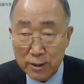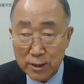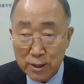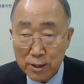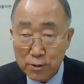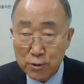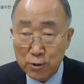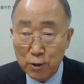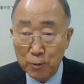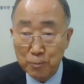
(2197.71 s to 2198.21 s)

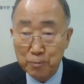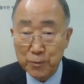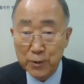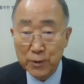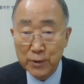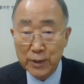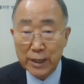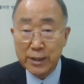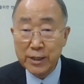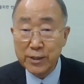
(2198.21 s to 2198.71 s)
So,
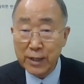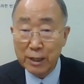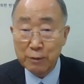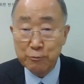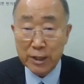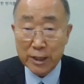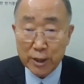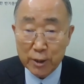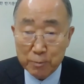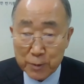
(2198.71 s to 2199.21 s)
ladies and
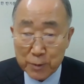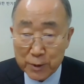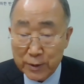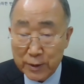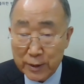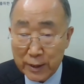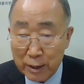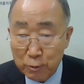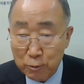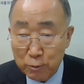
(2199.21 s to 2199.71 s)
gentlemen,
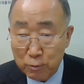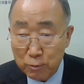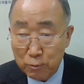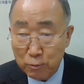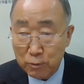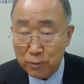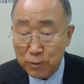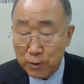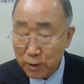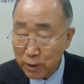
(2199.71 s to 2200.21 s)
and
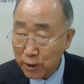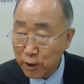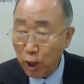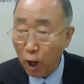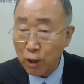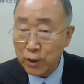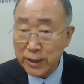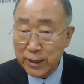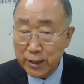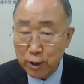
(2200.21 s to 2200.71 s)

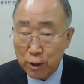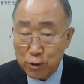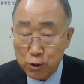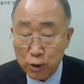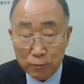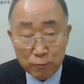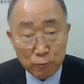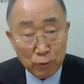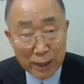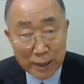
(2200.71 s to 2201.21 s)
young leaders
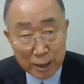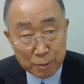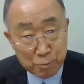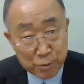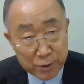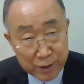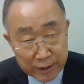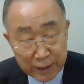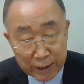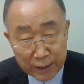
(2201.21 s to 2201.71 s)
of
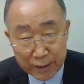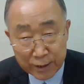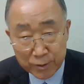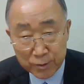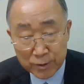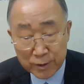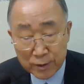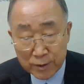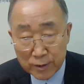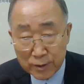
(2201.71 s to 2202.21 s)
YMCA,
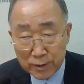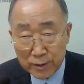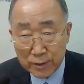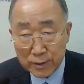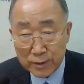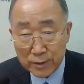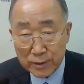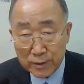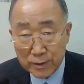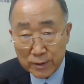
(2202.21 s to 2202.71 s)

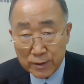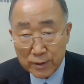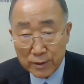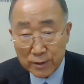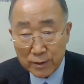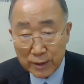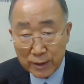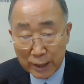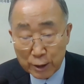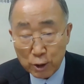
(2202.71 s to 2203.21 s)

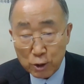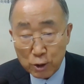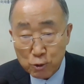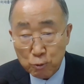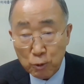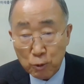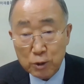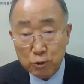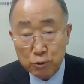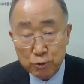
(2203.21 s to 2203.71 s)
let us
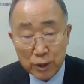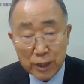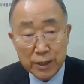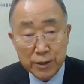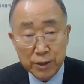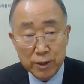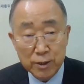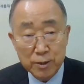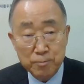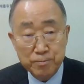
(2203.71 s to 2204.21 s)
work
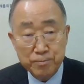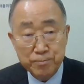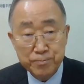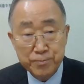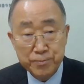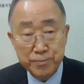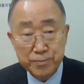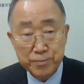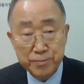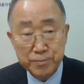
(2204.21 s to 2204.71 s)
together
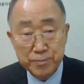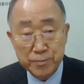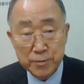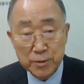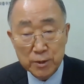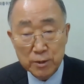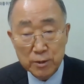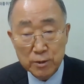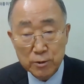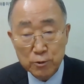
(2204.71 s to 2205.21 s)

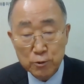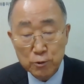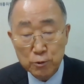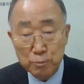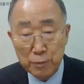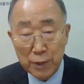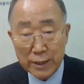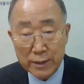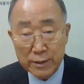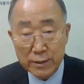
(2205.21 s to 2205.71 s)
to
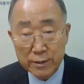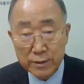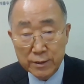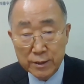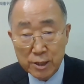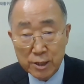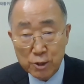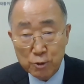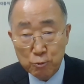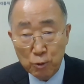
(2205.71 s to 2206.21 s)
make
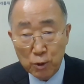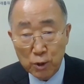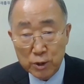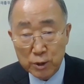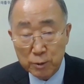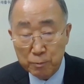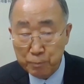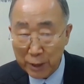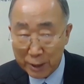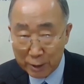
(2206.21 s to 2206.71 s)
this
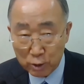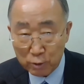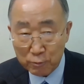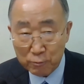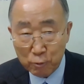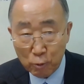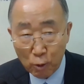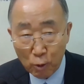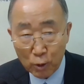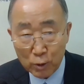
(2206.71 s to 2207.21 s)
world better
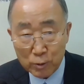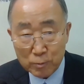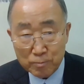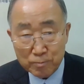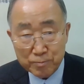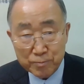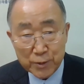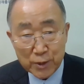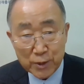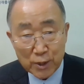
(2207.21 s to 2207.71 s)
for all,
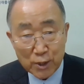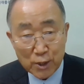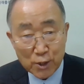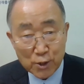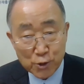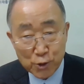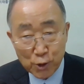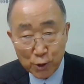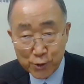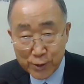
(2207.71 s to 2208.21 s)

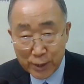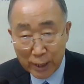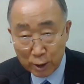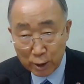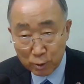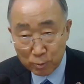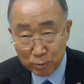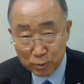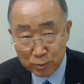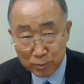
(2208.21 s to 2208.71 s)

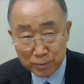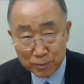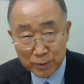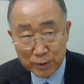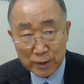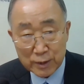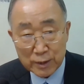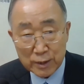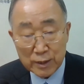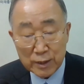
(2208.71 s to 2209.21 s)
sustainable,
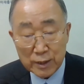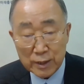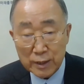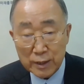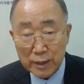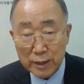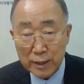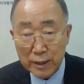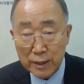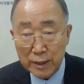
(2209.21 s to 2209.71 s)

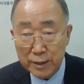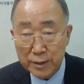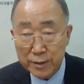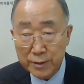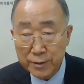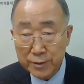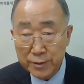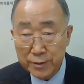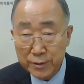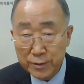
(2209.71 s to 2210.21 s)

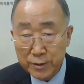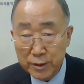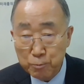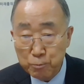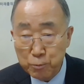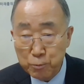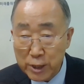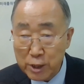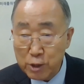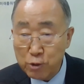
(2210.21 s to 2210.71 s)
and
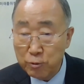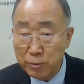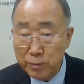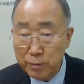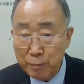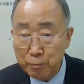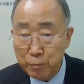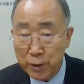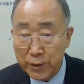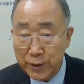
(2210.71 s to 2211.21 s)
please
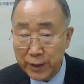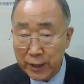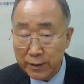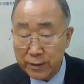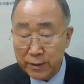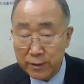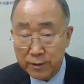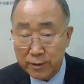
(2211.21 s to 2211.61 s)
remember that